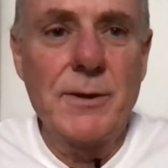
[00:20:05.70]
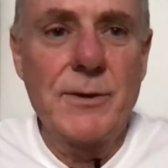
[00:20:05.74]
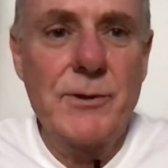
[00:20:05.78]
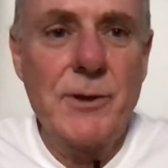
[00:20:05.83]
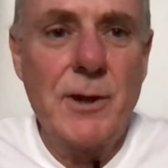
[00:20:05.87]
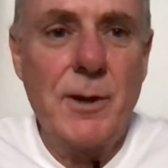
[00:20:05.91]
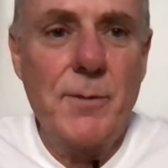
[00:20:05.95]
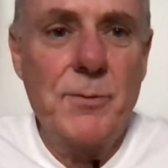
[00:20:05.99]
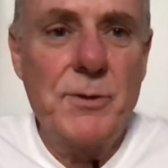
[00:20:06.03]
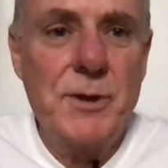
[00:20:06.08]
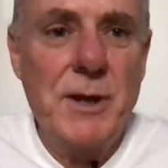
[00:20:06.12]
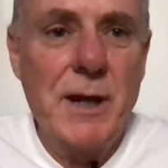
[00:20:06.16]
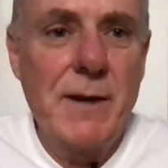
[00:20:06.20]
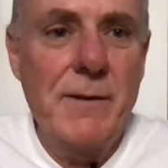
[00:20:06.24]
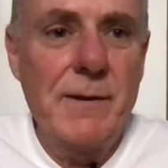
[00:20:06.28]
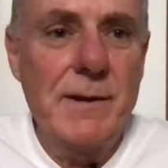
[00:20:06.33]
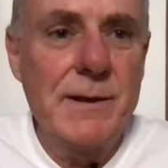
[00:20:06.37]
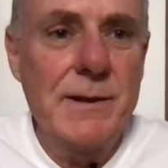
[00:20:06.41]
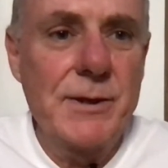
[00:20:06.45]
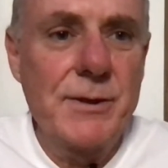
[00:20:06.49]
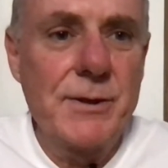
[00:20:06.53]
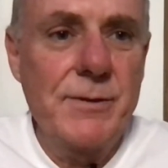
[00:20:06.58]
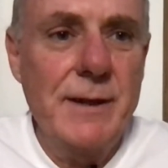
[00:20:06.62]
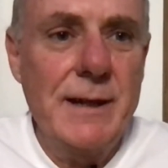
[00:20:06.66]
stop
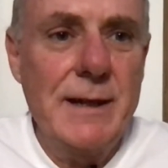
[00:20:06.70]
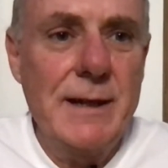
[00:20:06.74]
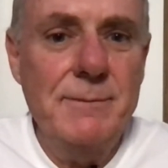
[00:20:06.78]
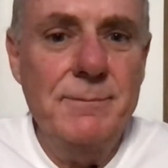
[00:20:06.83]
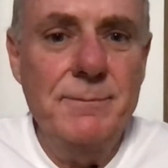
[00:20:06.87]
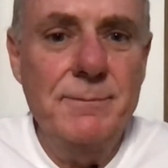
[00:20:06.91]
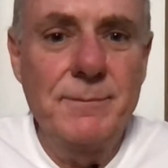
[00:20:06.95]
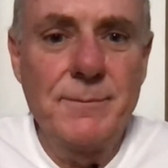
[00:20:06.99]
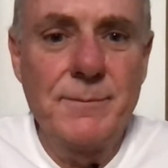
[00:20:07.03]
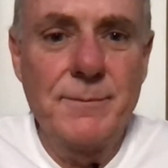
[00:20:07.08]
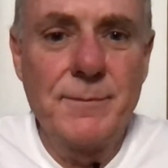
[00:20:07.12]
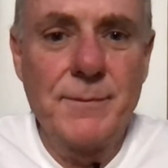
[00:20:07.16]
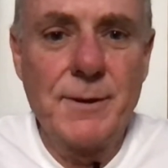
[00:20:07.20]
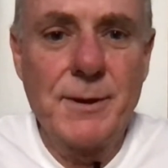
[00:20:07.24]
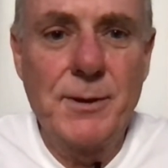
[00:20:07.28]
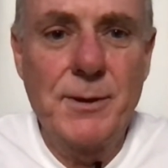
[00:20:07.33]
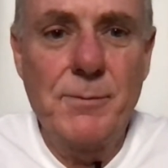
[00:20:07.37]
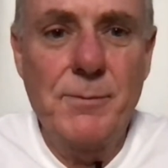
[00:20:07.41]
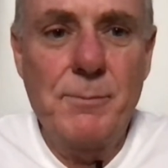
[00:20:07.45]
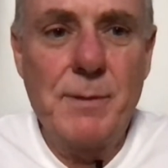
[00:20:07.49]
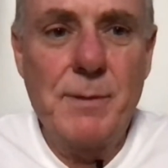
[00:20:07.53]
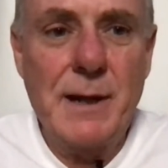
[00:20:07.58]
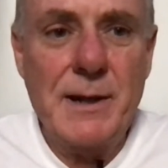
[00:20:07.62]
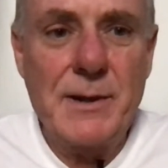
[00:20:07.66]
sharing the screen,
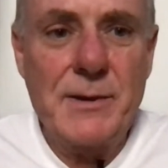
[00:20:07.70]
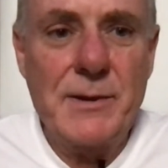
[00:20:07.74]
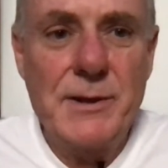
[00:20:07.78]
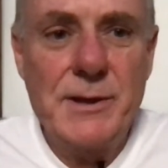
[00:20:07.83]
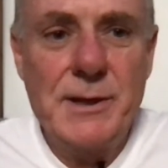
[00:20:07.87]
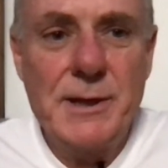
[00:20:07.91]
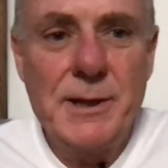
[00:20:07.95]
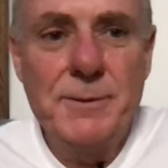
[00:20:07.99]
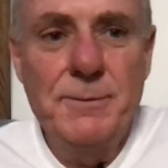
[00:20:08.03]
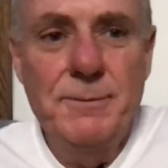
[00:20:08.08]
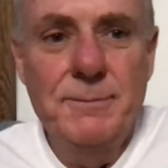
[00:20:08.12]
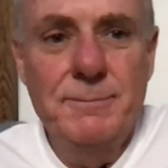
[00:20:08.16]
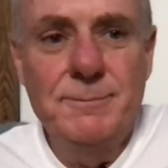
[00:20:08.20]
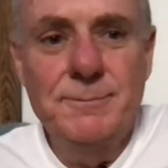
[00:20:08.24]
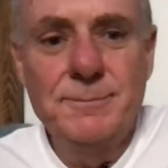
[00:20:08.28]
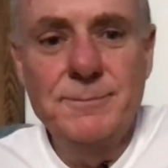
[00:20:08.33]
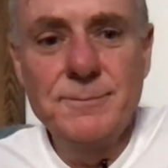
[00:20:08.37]
come back to you.